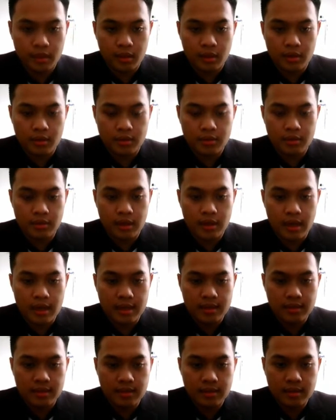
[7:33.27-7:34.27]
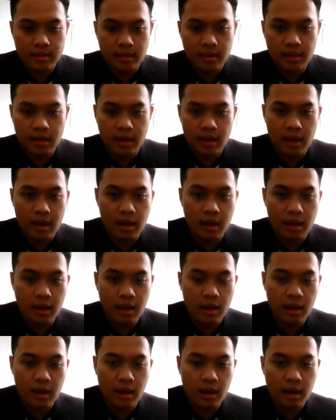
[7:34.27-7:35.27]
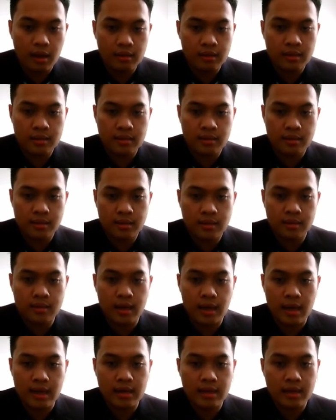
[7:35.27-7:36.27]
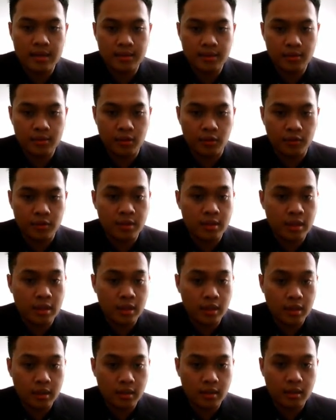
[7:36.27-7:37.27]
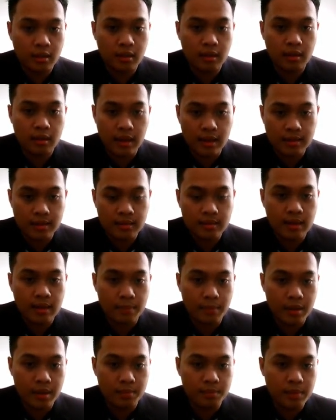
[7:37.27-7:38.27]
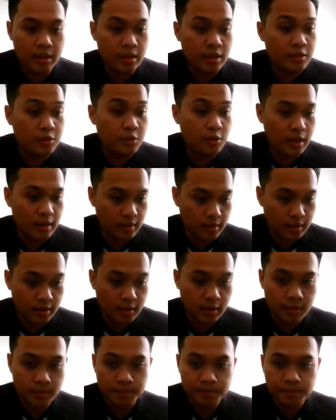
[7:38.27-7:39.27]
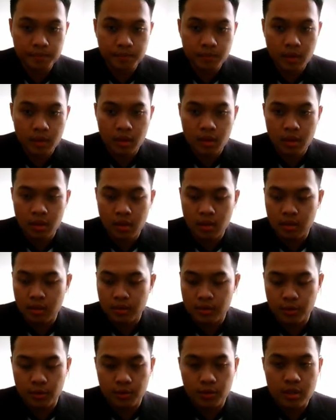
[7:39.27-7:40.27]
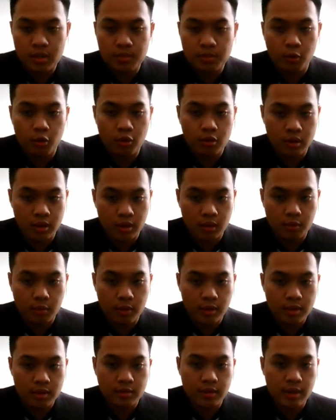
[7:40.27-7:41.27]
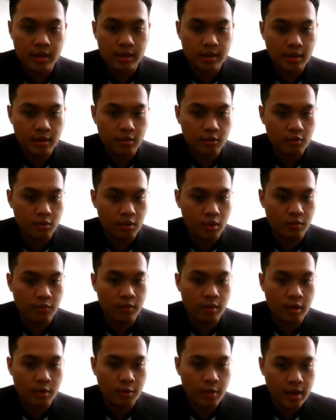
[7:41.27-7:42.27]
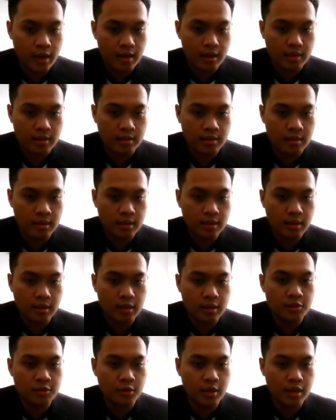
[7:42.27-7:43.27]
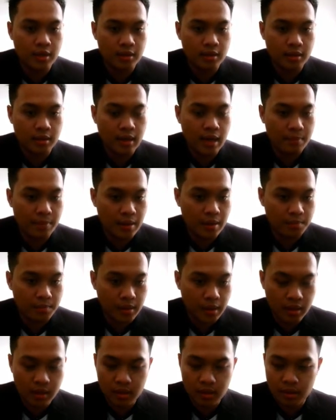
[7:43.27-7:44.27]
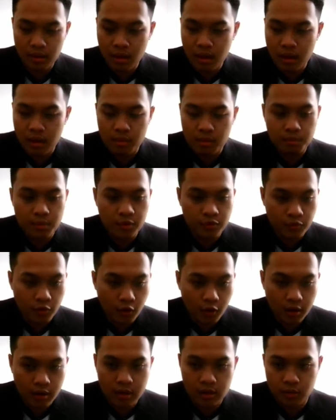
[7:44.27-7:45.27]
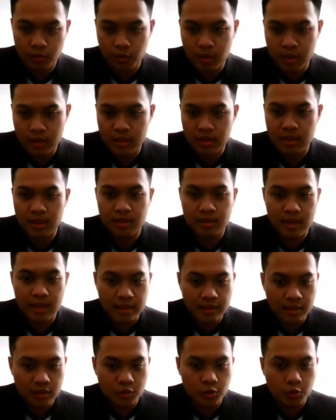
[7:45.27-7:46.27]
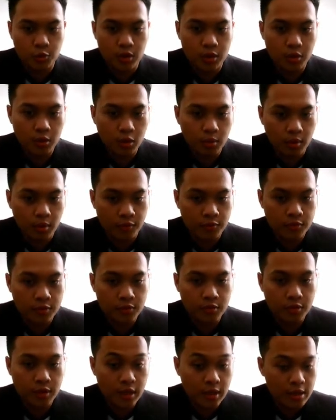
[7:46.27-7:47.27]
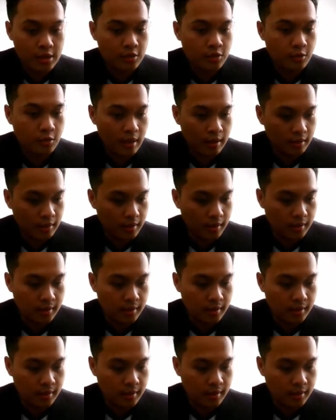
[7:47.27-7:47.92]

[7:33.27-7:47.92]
So next, this is the analysis of a single glass cap and pin insulator. So this model was created to evaluate a single insulator cap and pin before it was attached to a group of string insulators.